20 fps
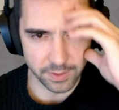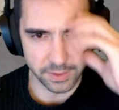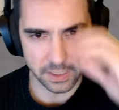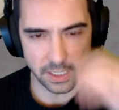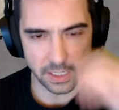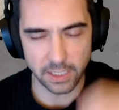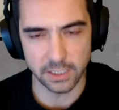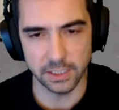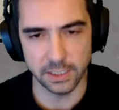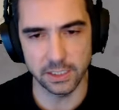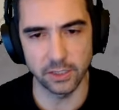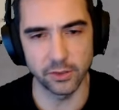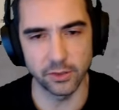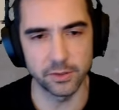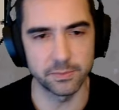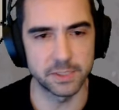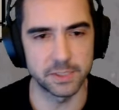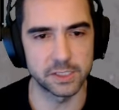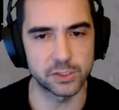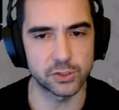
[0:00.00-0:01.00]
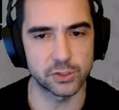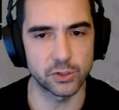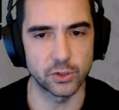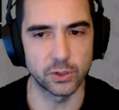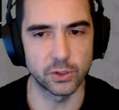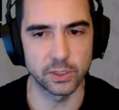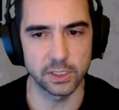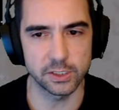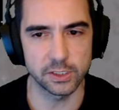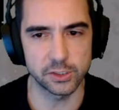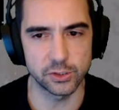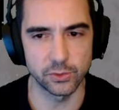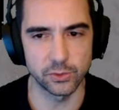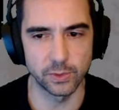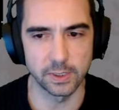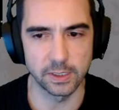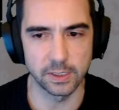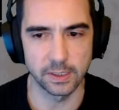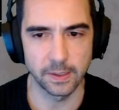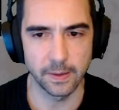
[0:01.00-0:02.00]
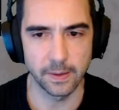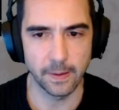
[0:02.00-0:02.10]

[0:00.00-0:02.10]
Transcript: think I can kill them this turn. Let's do it.